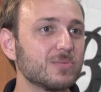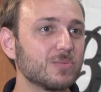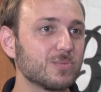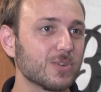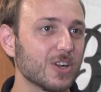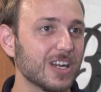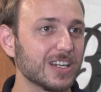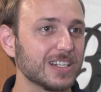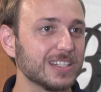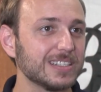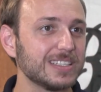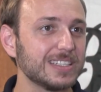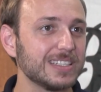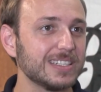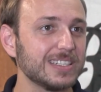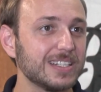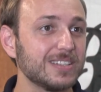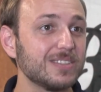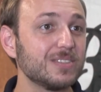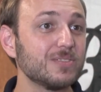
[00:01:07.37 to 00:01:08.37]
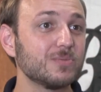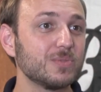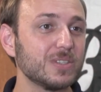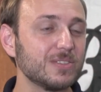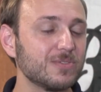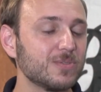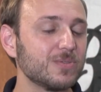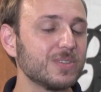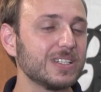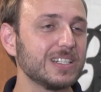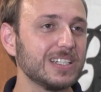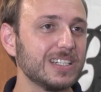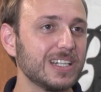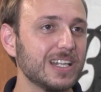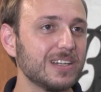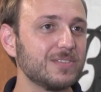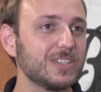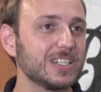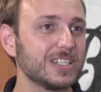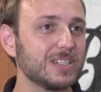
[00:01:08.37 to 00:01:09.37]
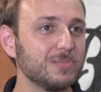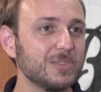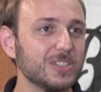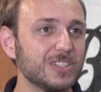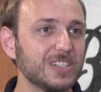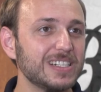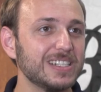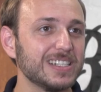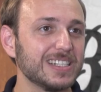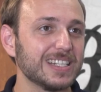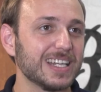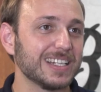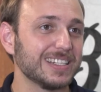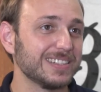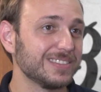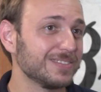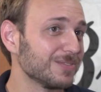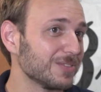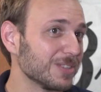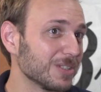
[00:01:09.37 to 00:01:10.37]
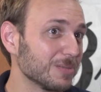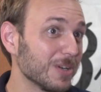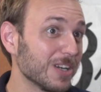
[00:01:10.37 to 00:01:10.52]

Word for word: brought us in, and we've really loved the community that we're a